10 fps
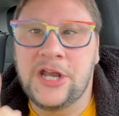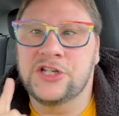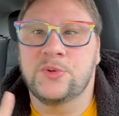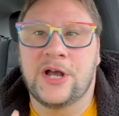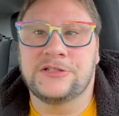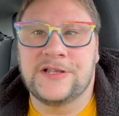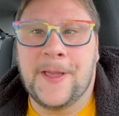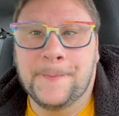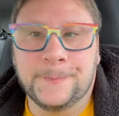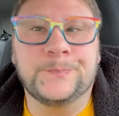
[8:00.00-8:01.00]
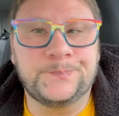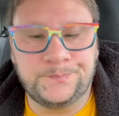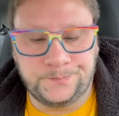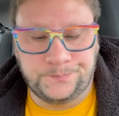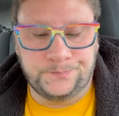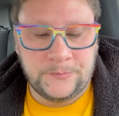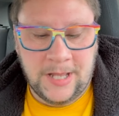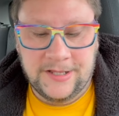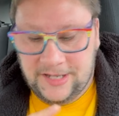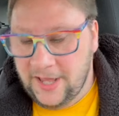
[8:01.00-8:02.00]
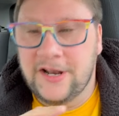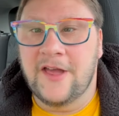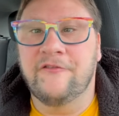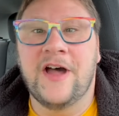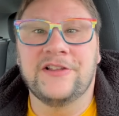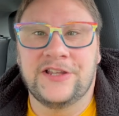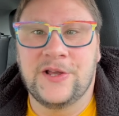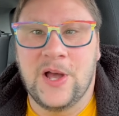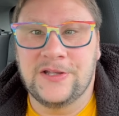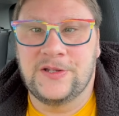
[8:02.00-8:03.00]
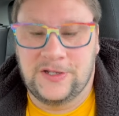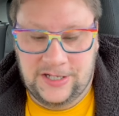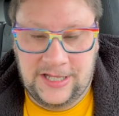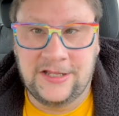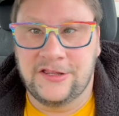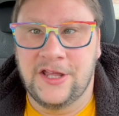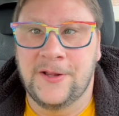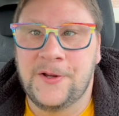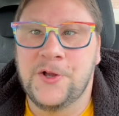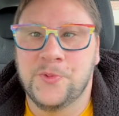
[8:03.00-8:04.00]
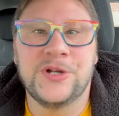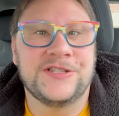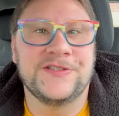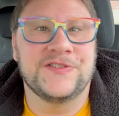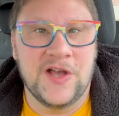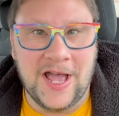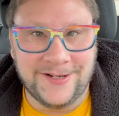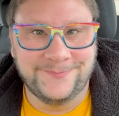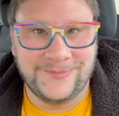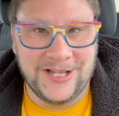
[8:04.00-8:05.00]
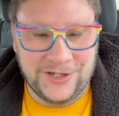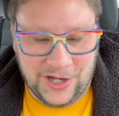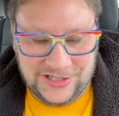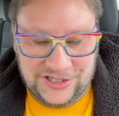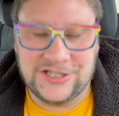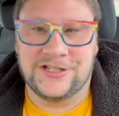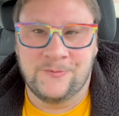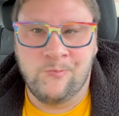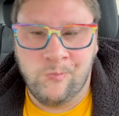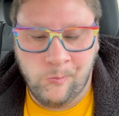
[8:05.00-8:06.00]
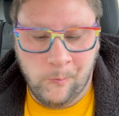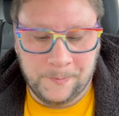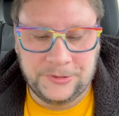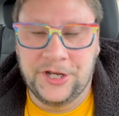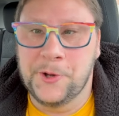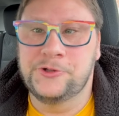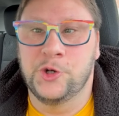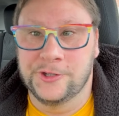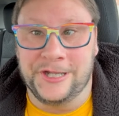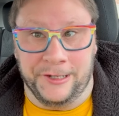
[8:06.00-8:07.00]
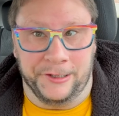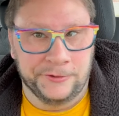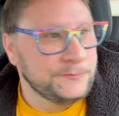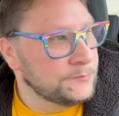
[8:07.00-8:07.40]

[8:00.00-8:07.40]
Here's what I'll say. Now that I finally got to eat the what's inside and not just, you know, tortilla.